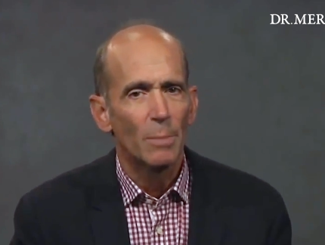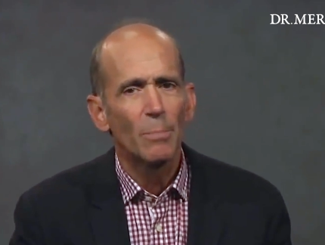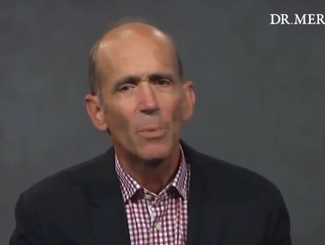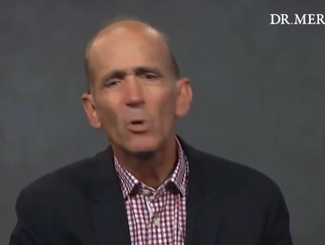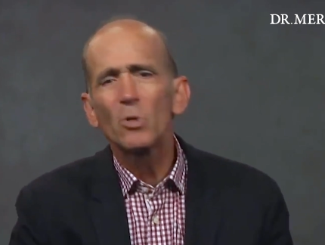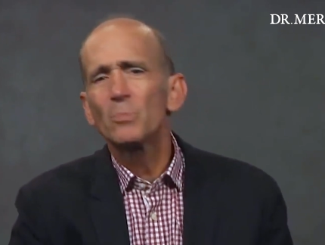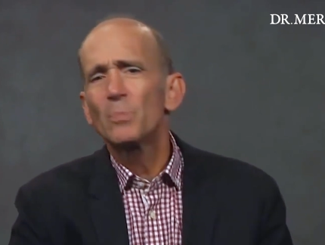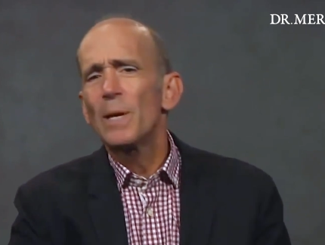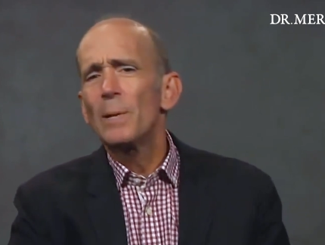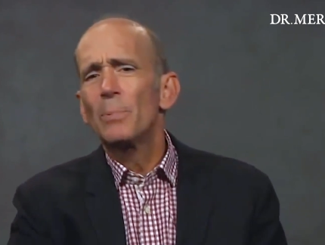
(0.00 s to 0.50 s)

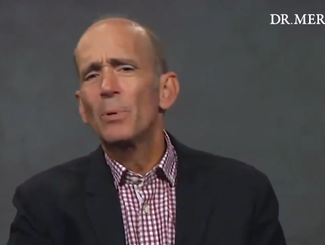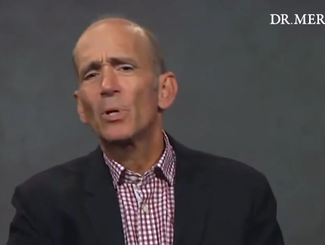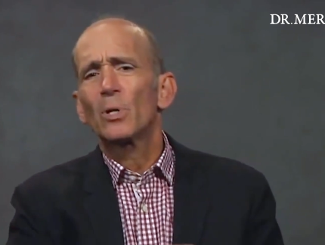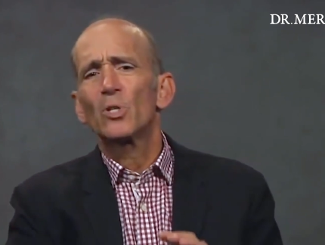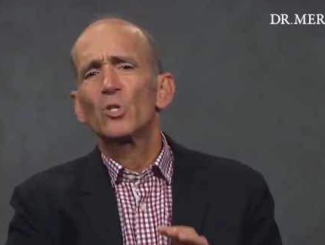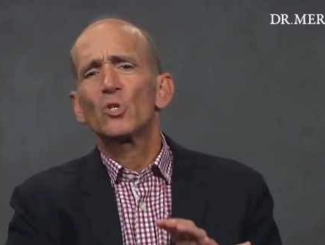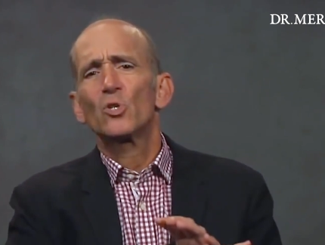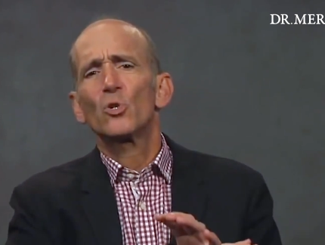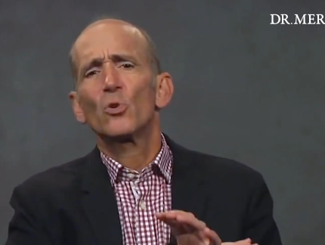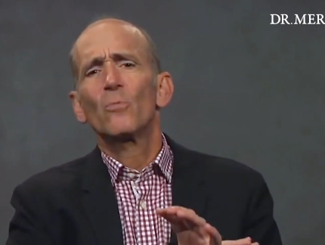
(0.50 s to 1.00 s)
Most people
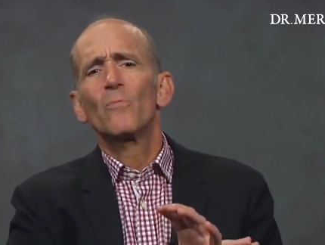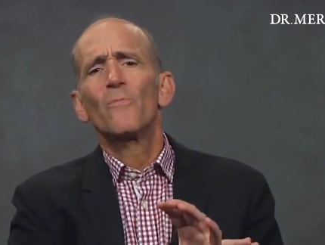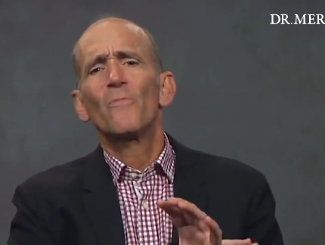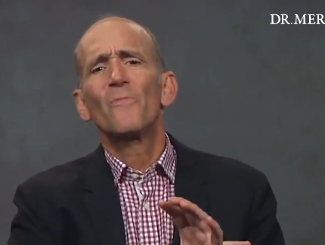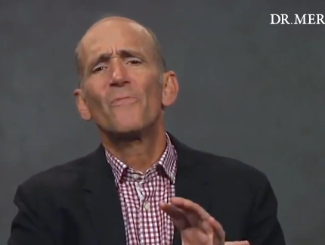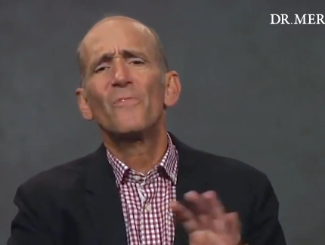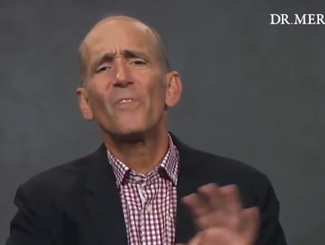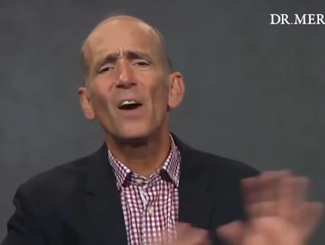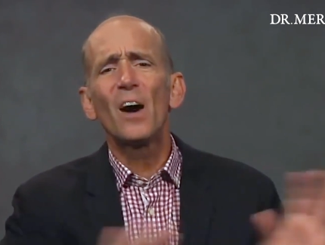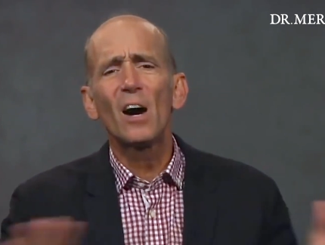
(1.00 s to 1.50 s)
consume
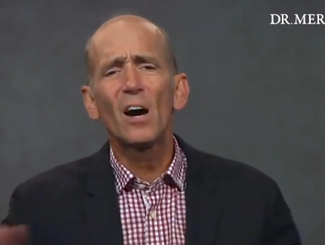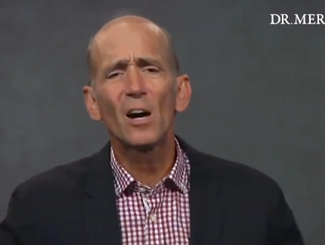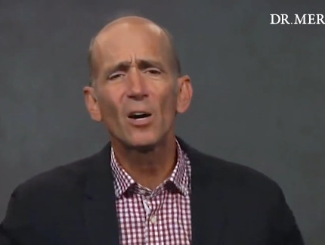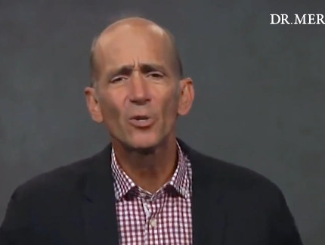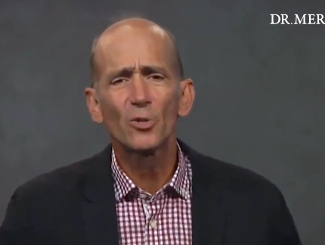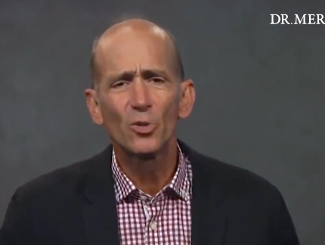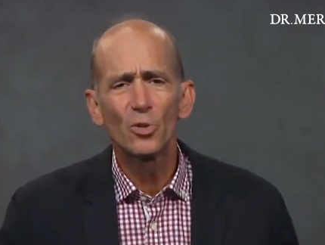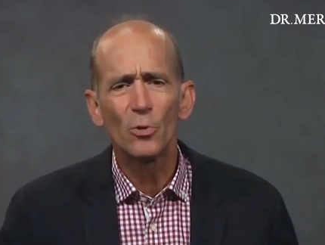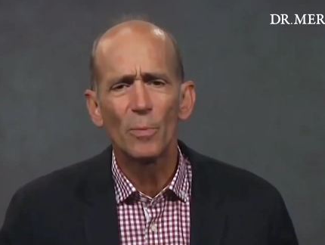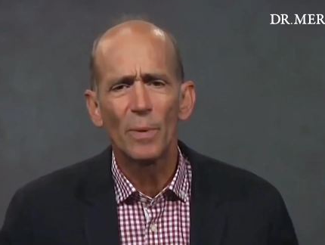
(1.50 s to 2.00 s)

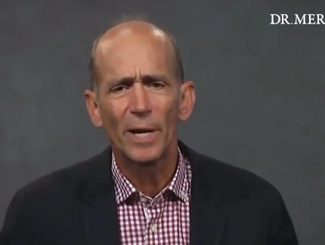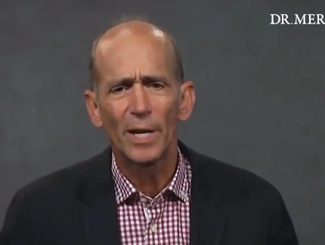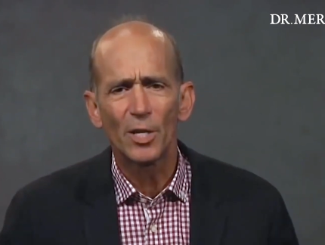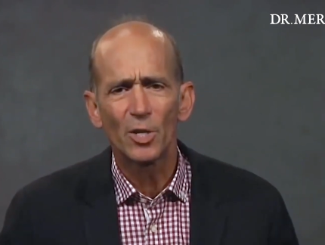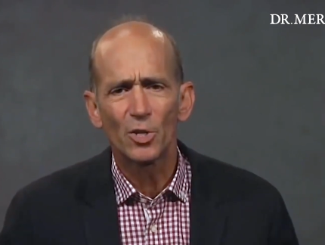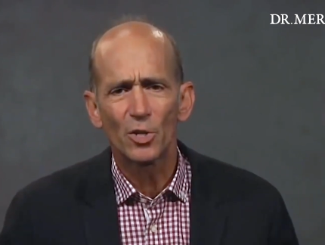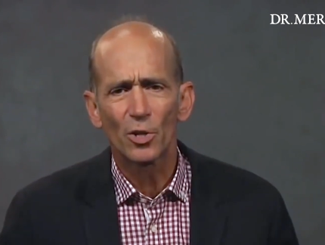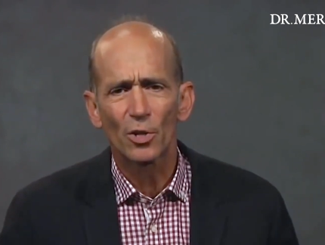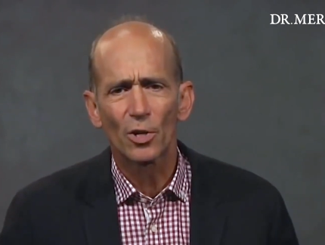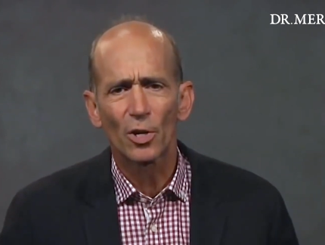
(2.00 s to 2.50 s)
far too many
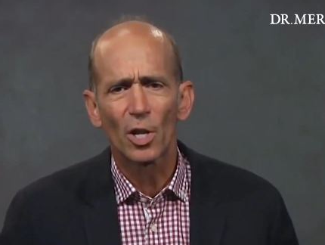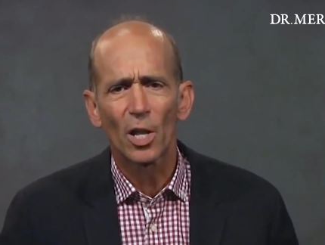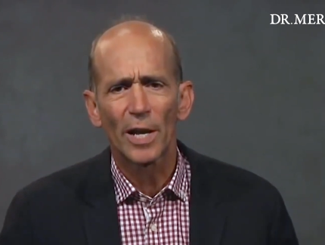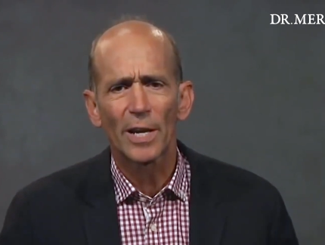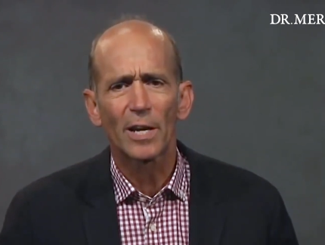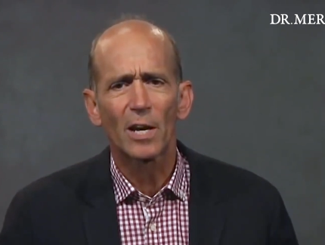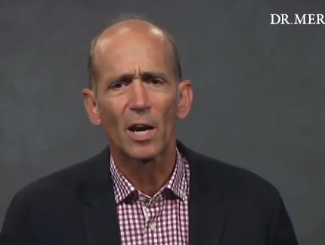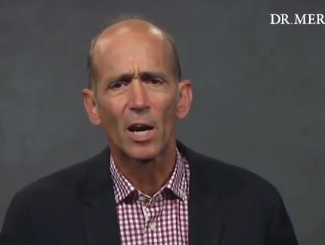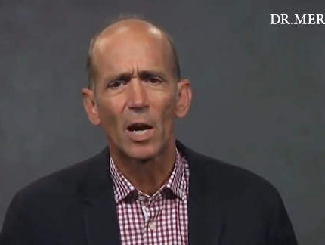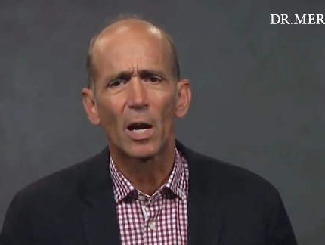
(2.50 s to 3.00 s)

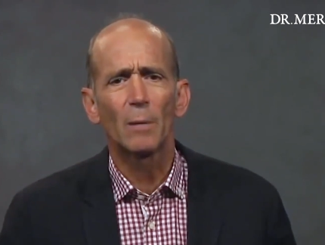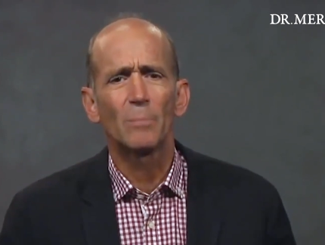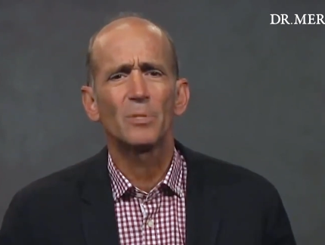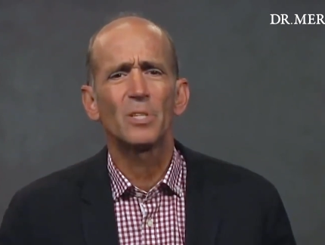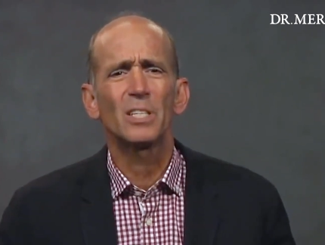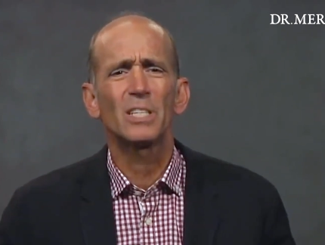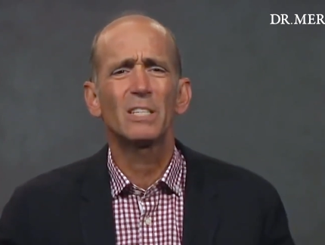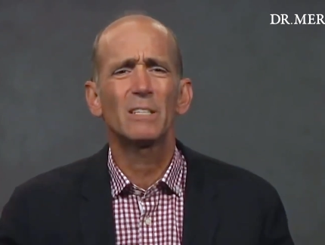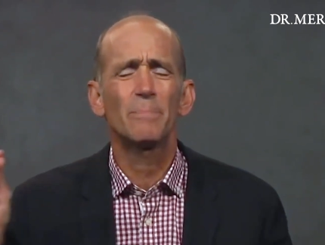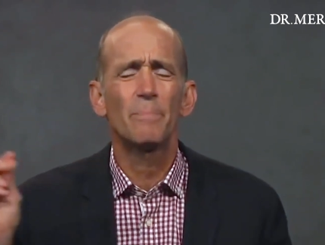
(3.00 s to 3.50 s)
sugar-like carbs,
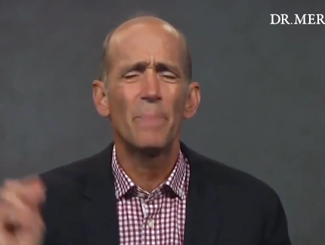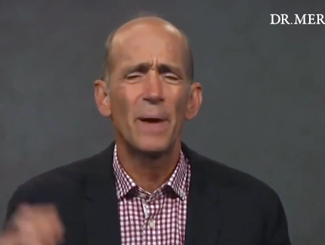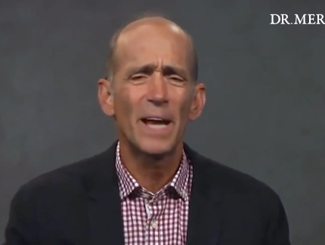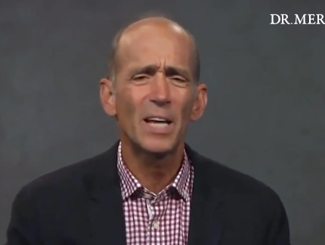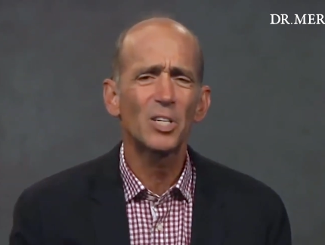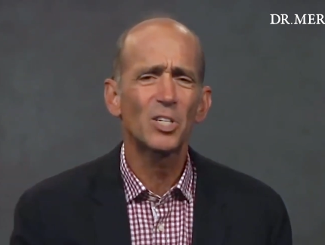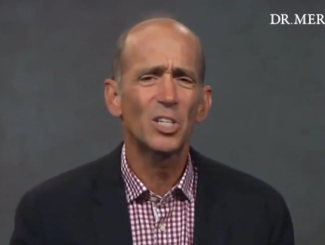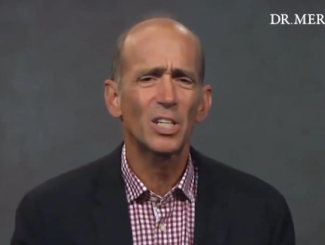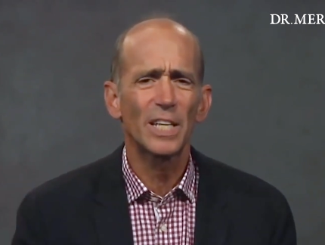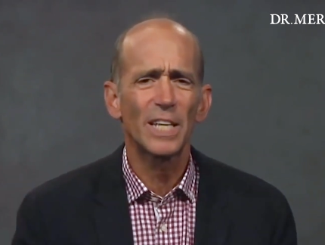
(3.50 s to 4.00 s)

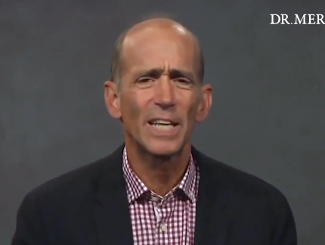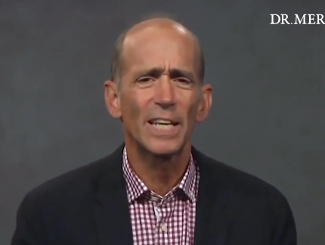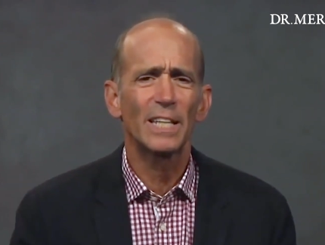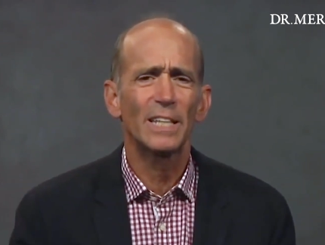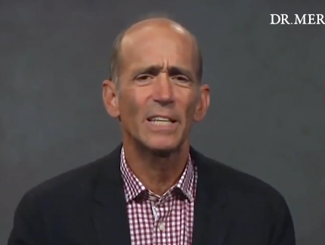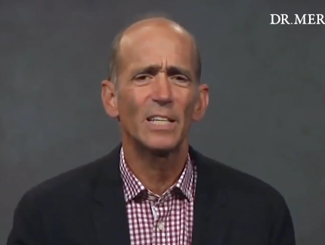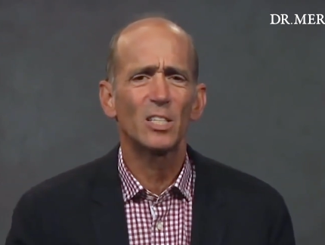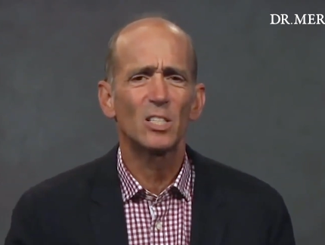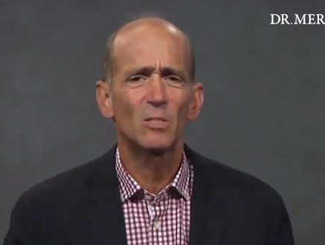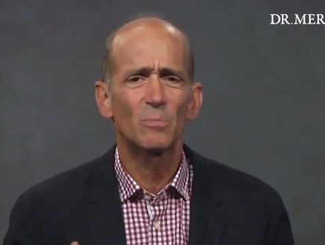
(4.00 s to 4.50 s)
especially
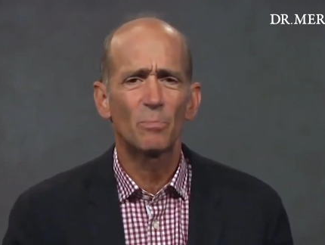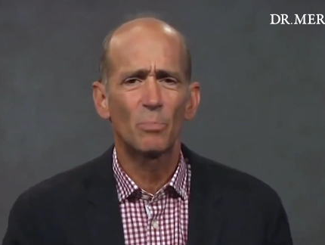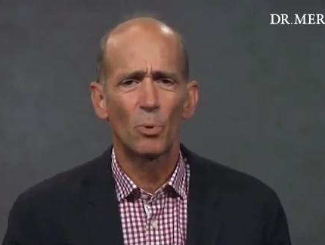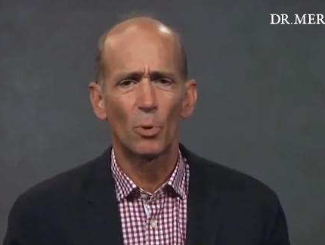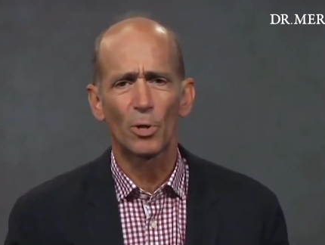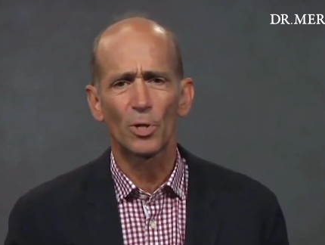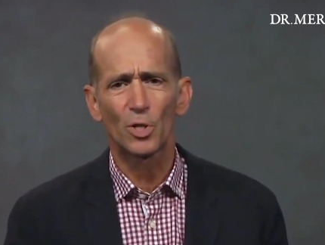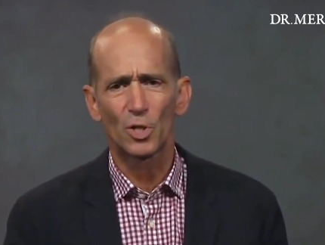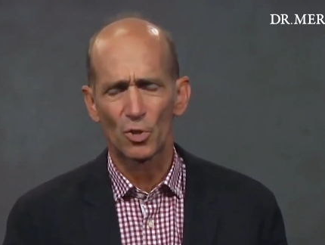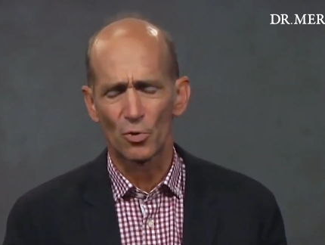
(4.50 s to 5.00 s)
in these
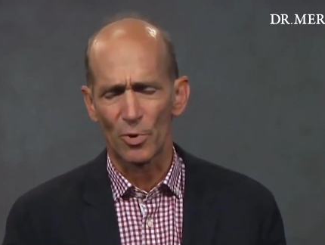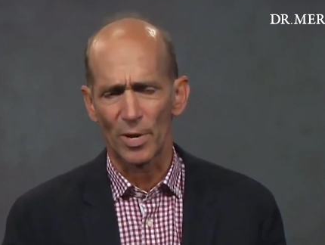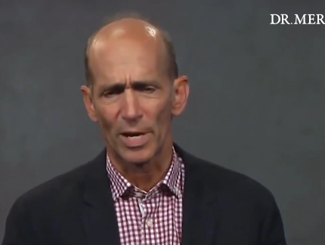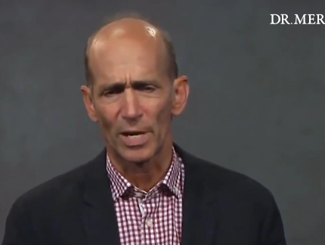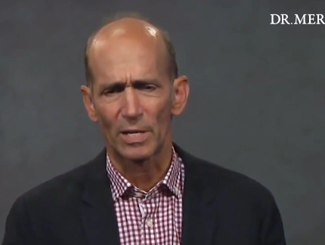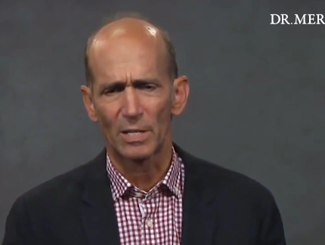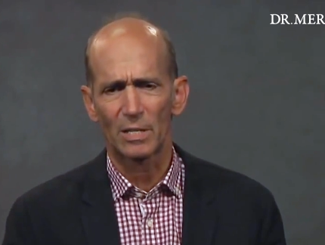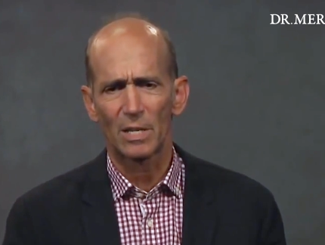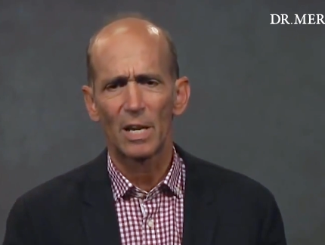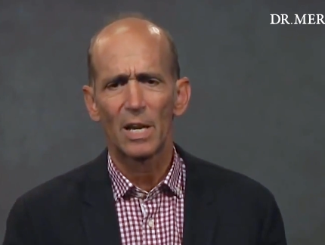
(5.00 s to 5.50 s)
sports
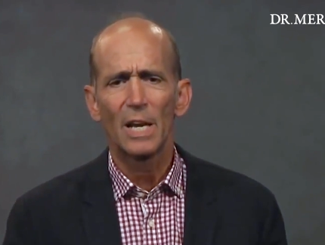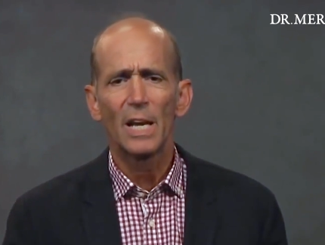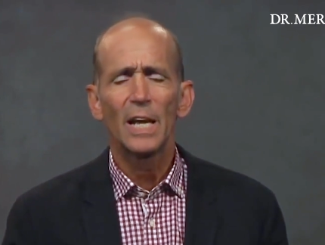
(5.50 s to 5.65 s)
drinks.